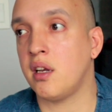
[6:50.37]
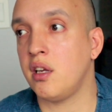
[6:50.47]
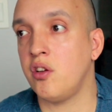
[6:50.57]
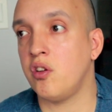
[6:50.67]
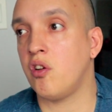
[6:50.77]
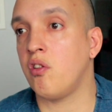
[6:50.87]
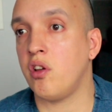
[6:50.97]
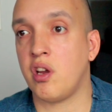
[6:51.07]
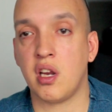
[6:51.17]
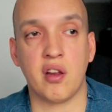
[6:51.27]
And
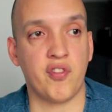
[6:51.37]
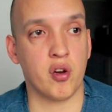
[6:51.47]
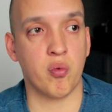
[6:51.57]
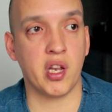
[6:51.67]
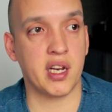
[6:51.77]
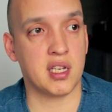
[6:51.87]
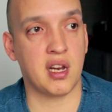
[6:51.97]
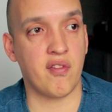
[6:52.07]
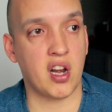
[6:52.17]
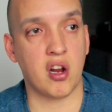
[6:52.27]
you can, if you're willing to
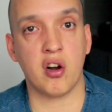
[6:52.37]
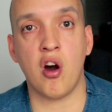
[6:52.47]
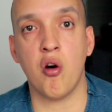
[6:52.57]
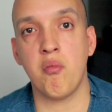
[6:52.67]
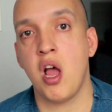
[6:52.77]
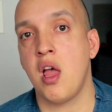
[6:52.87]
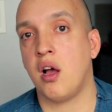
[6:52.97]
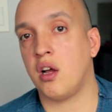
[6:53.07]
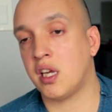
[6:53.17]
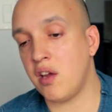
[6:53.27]
give it a good home,
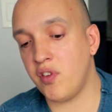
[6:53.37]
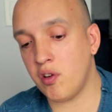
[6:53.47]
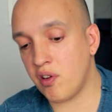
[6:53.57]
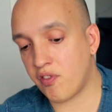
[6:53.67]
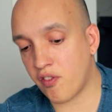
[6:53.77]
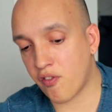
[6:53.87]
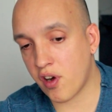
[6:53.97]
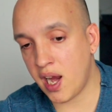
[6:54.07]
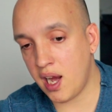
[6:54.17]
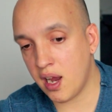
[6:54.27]
I'll give you it for
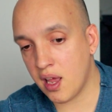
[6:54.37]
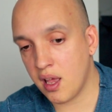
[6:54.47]
free,